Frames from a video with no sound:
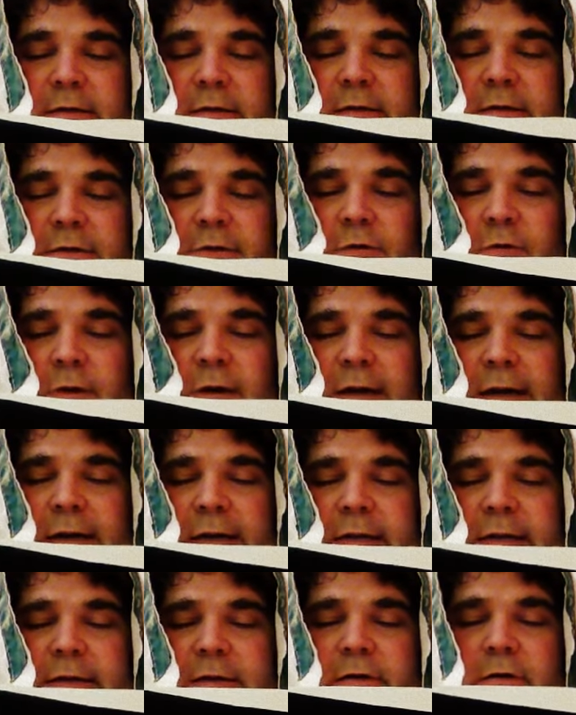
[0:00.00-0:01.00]

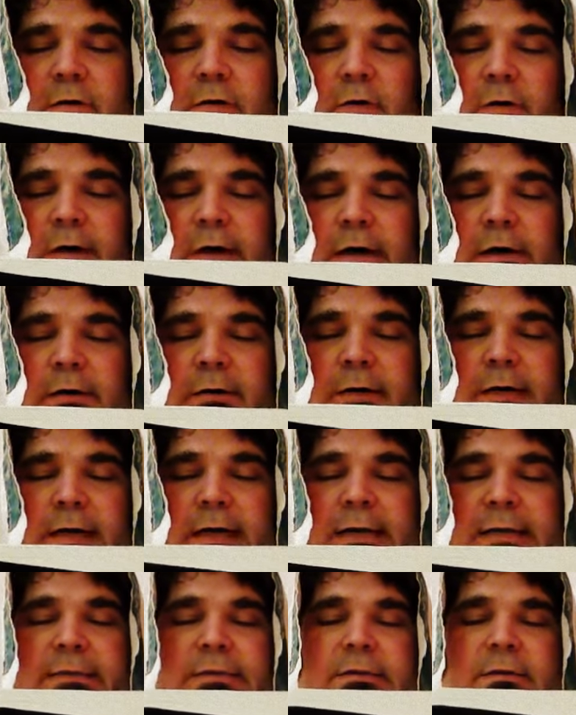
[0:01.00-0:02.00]
anointing oil
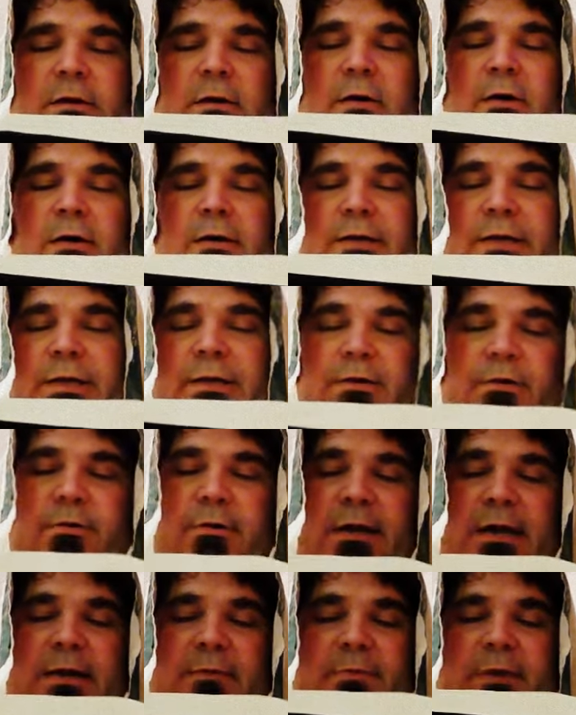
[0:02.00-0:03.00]
is on you.
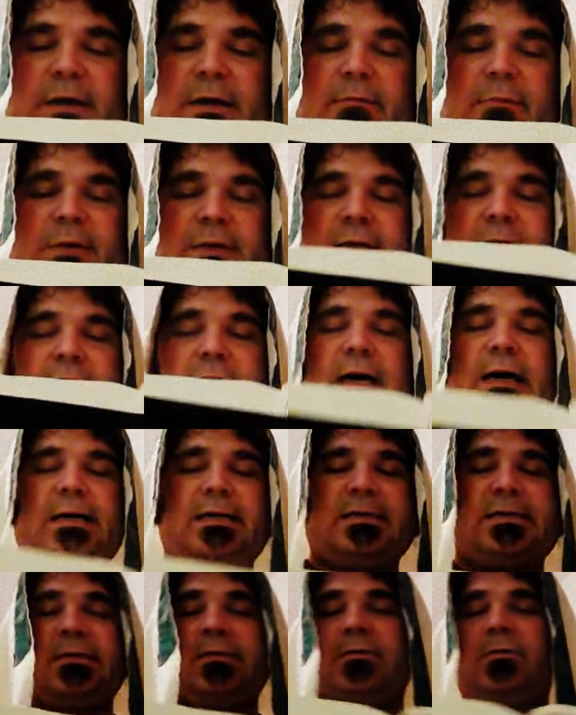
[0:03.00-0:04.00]
Amen. When
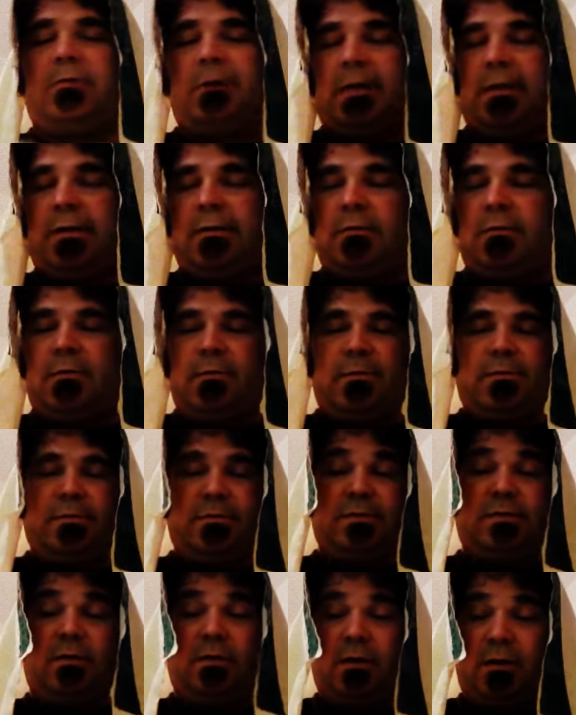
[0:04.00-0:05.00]
God's anointing oil
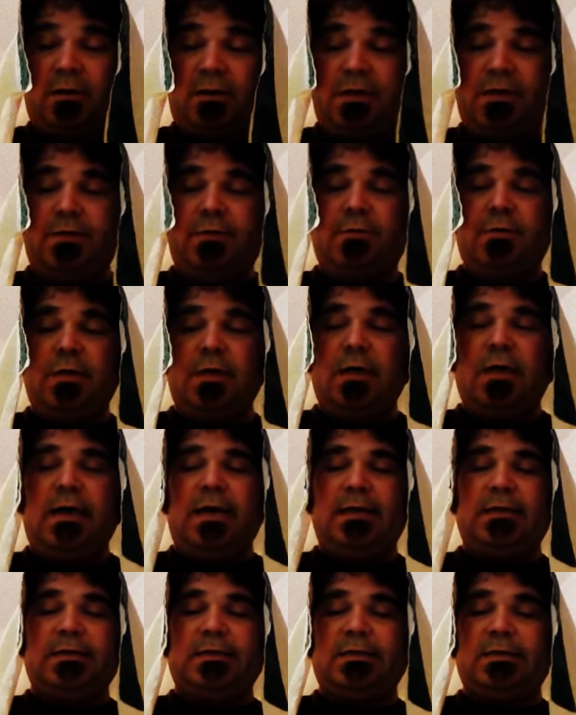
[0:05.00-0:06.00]
is on you,
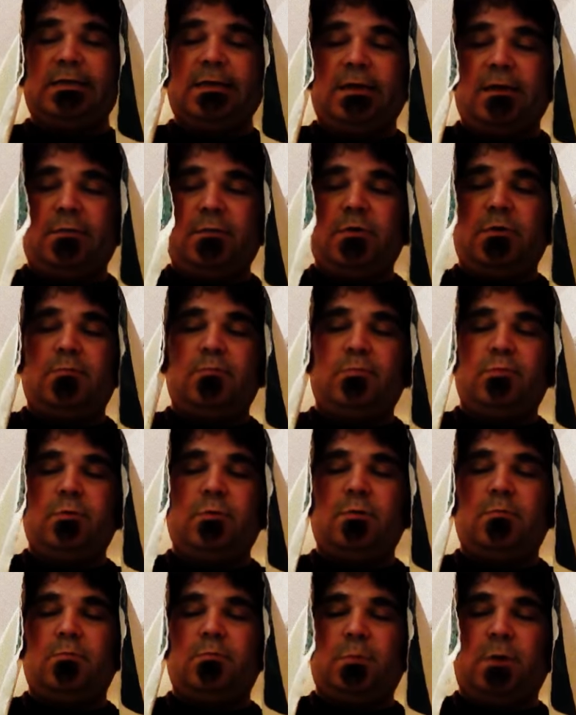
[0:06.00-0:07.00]
it's a double
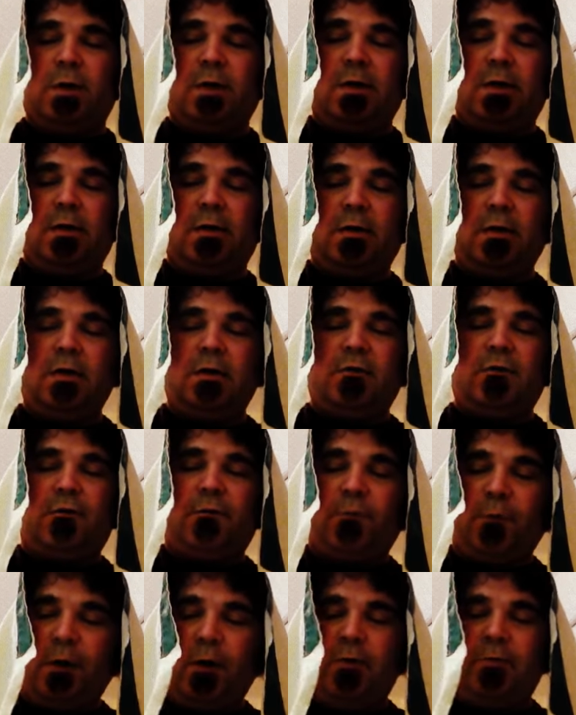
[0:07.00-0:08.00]

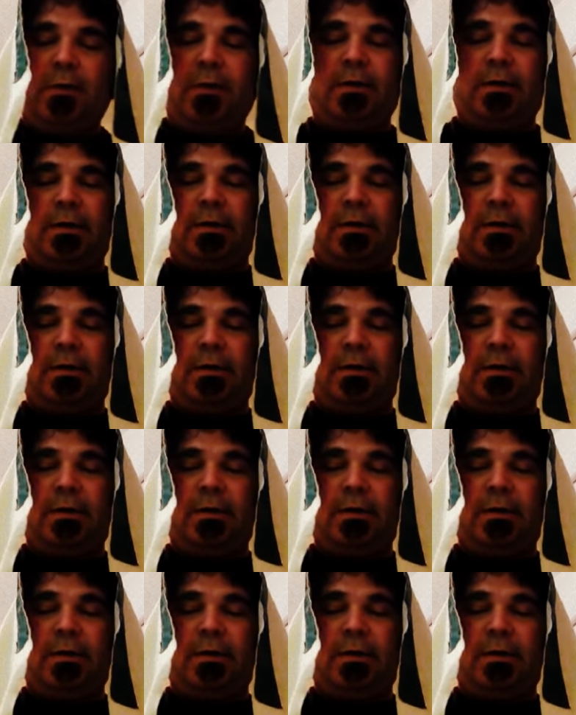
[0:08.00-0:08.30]
falling